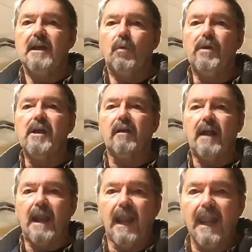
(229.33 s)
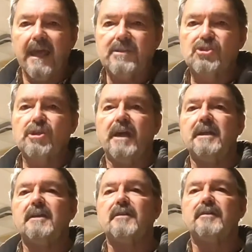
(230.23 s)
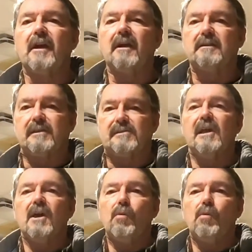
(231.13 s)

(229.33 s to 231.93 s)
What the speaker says: We are a light shining in the darkness.